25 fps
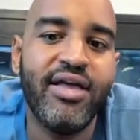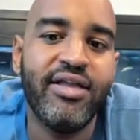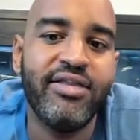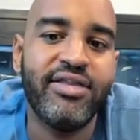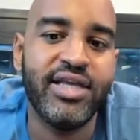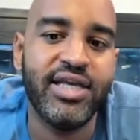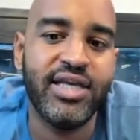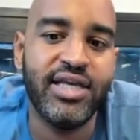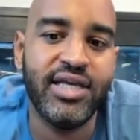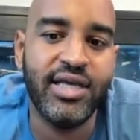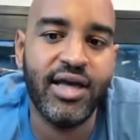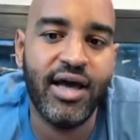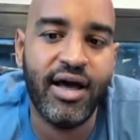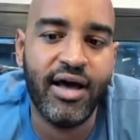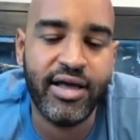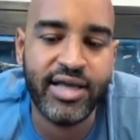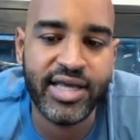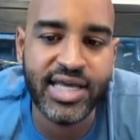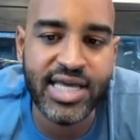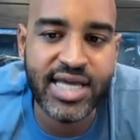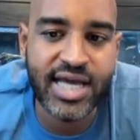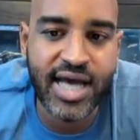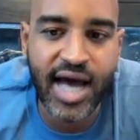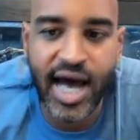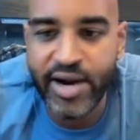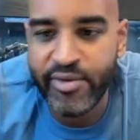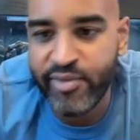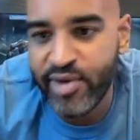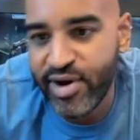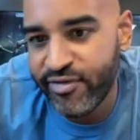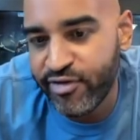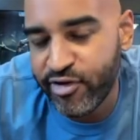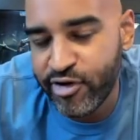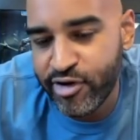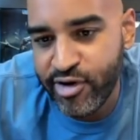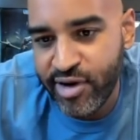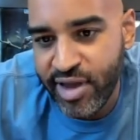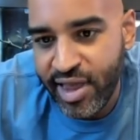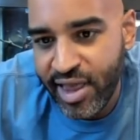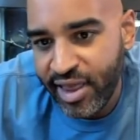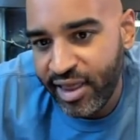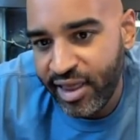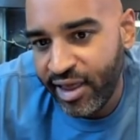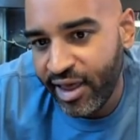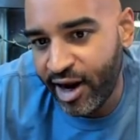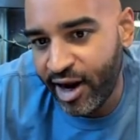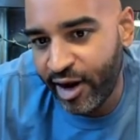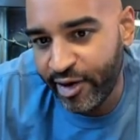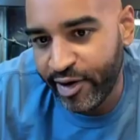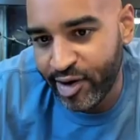The Econ River,
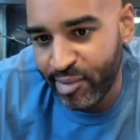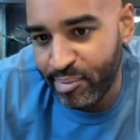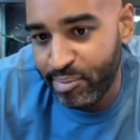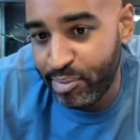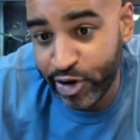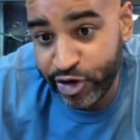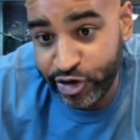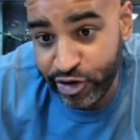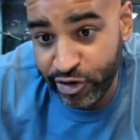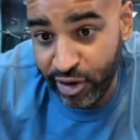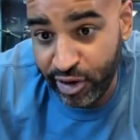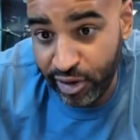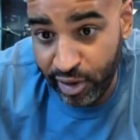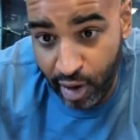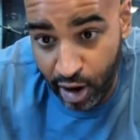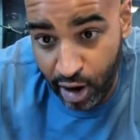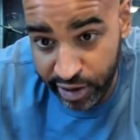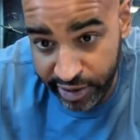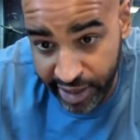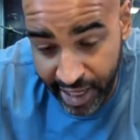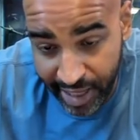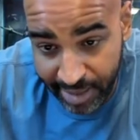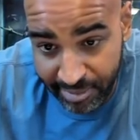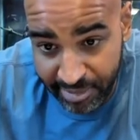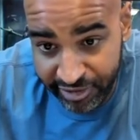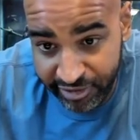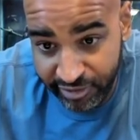and I'm going to butcher the long name.